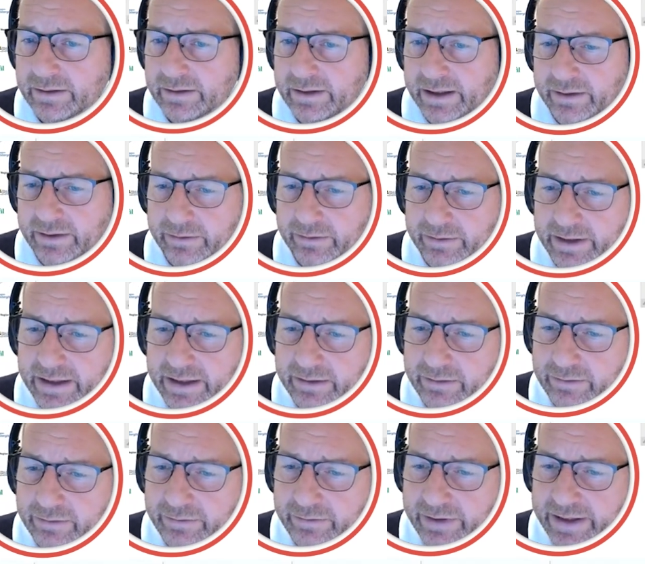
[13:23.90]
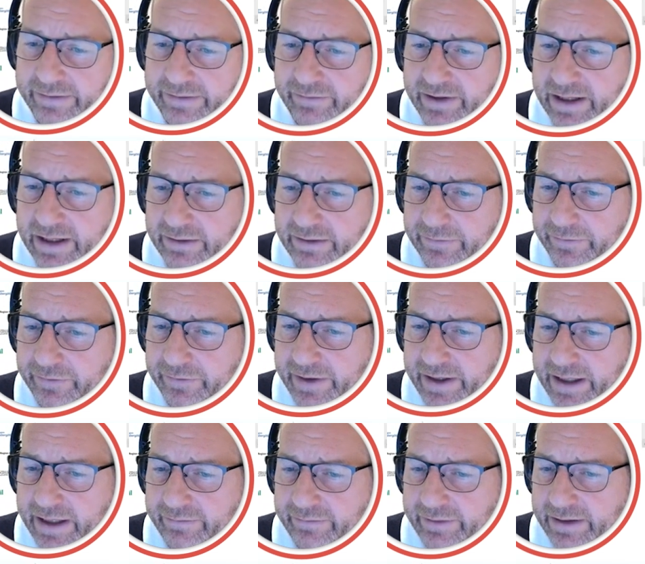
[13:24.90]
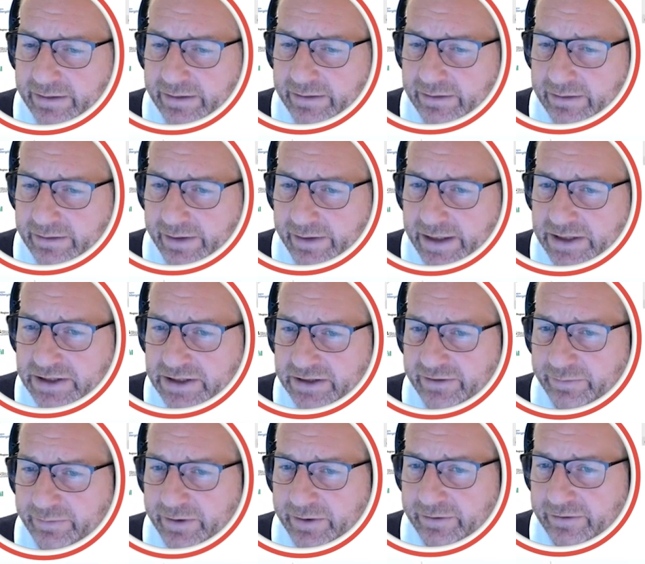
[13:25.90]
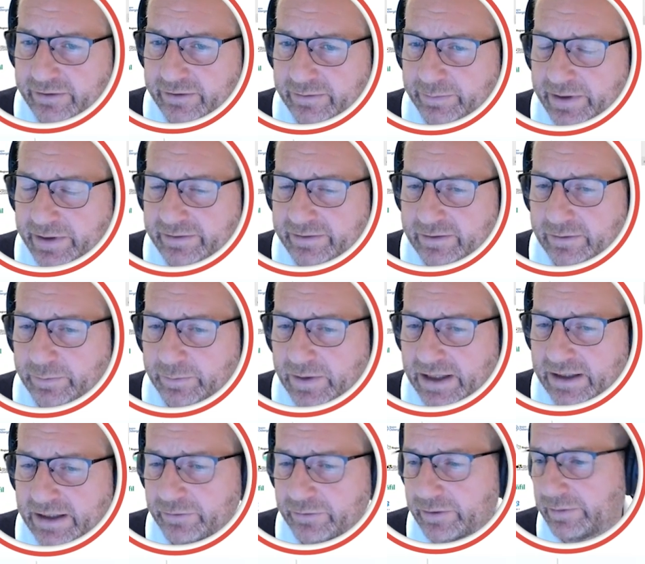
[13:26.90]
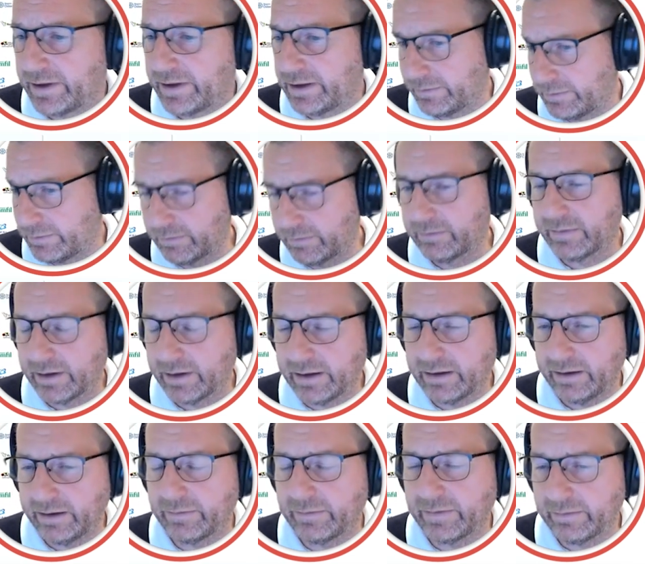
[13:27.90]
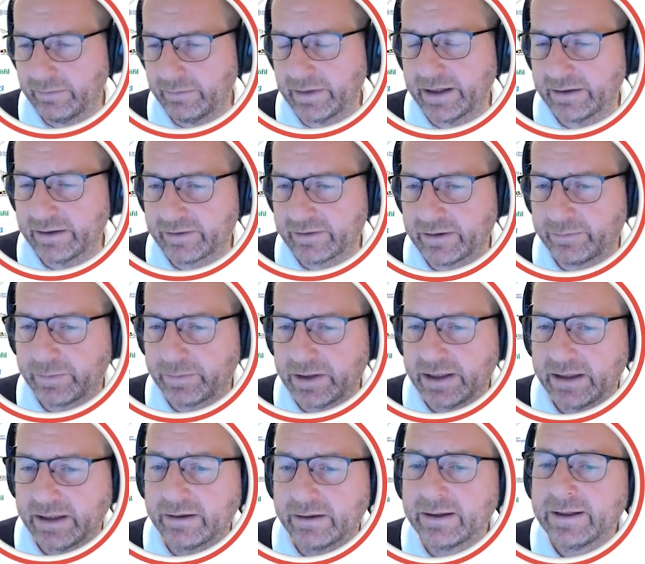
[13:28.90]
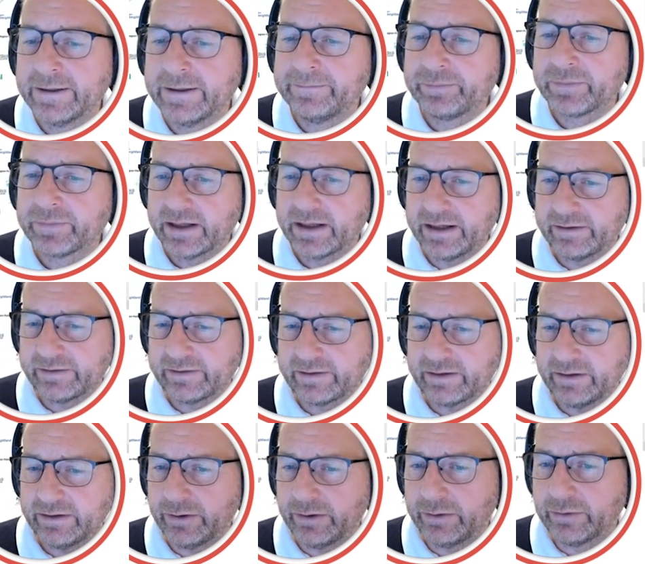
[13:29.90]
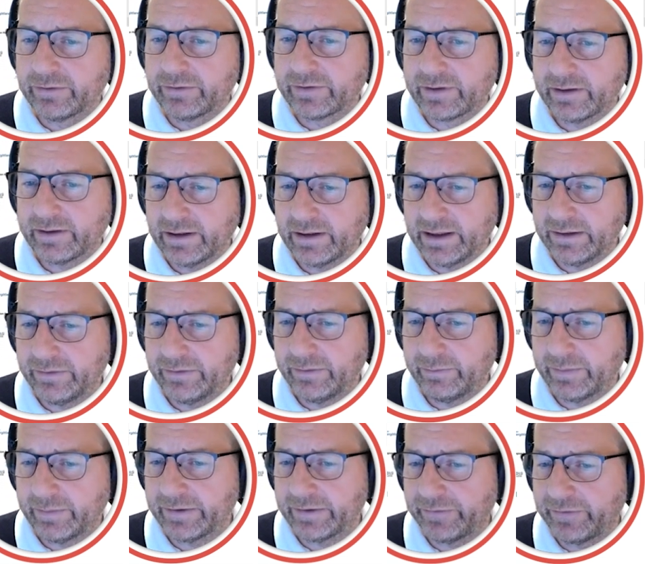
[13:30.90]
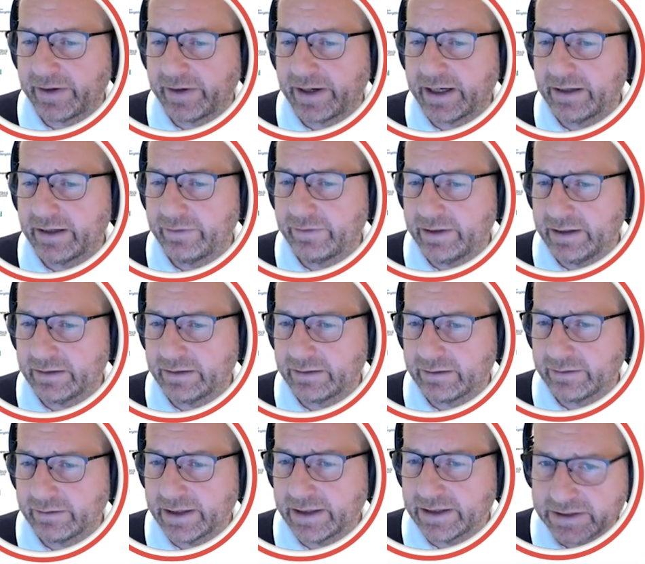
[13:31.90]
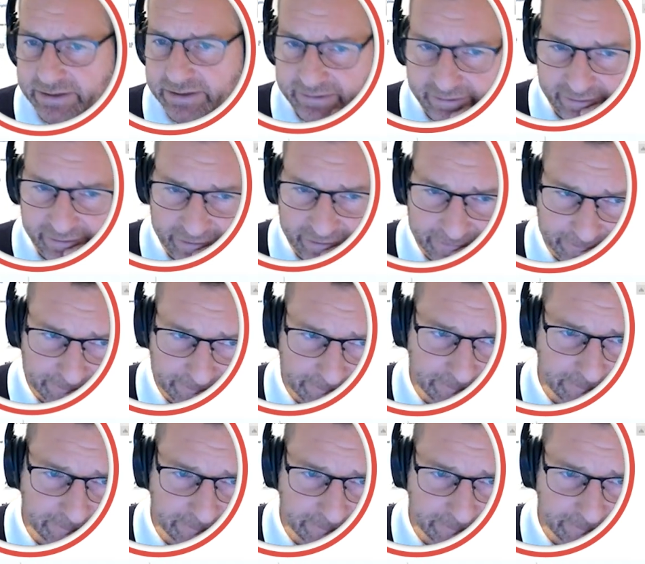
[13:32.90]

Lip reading: Then you need to rewrite 5 integrations, because your BizTalk platform in my example here is used by 5 integrations.